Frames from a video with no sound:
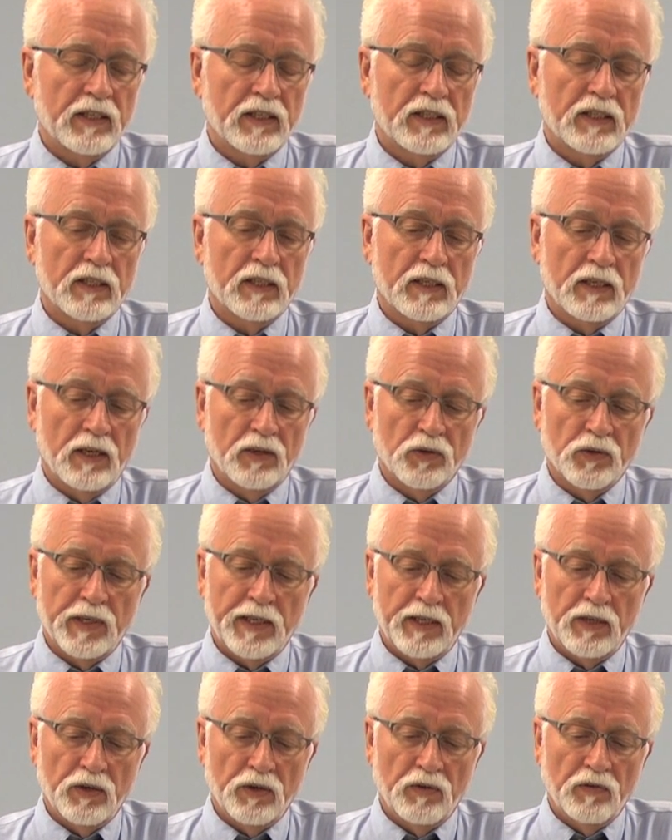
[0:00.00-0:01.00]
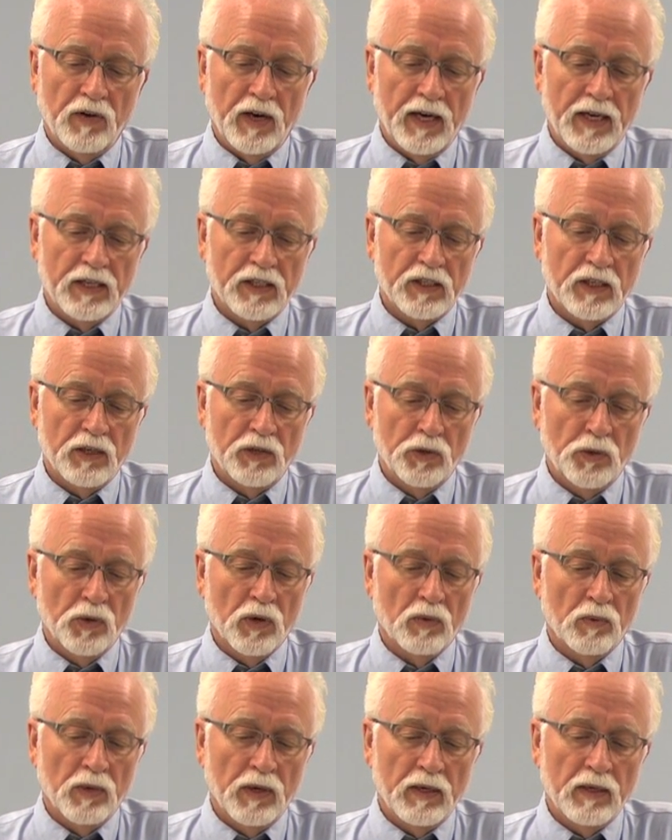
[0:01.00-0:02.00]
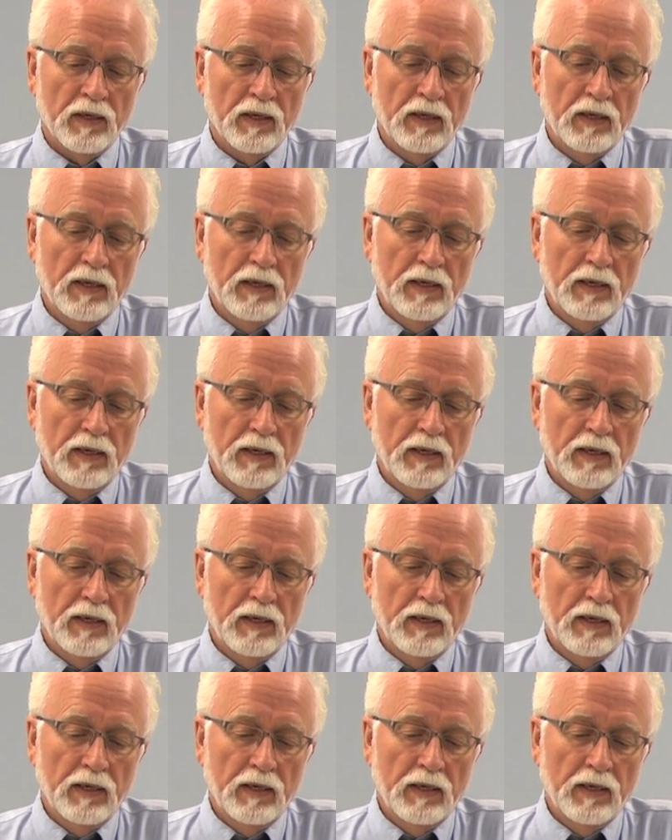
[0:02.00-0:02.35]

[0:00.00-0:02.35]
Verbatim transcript: This is another ITO device, a newer one